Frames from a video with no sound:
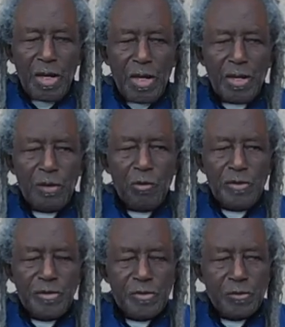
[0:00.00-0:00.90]
And I
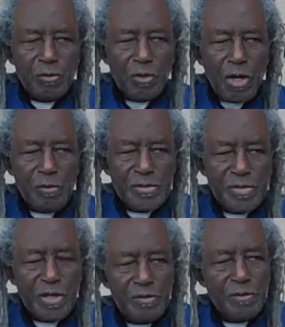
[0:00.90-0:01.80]
must
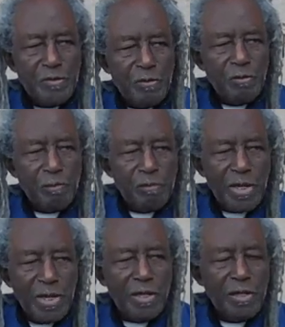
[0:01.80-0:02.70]
say that
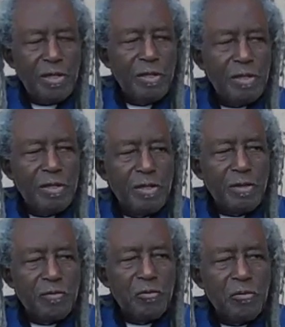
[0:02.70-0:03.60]
mainly
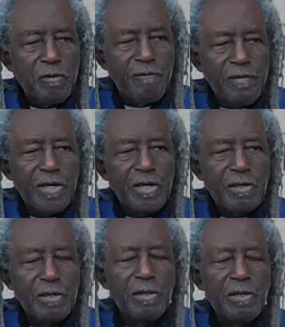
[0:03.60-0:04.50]
through the
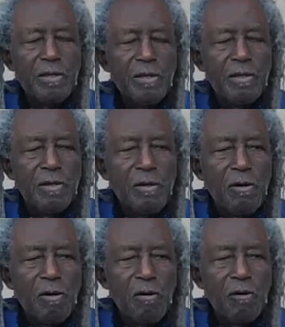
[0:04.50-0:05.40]
vehicle
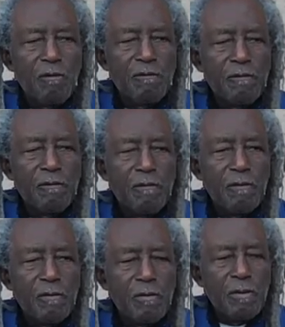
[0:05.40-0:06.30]
of
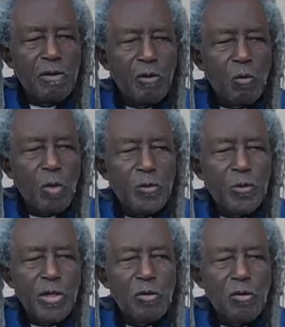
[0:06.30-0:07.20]
what
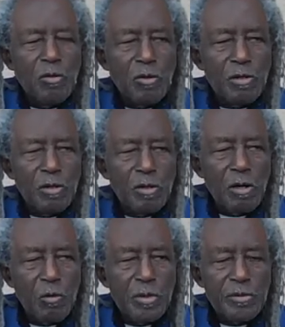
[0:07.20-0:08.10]
we call
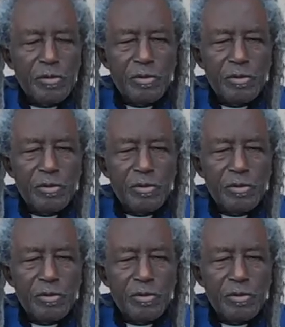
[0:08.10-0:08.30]
our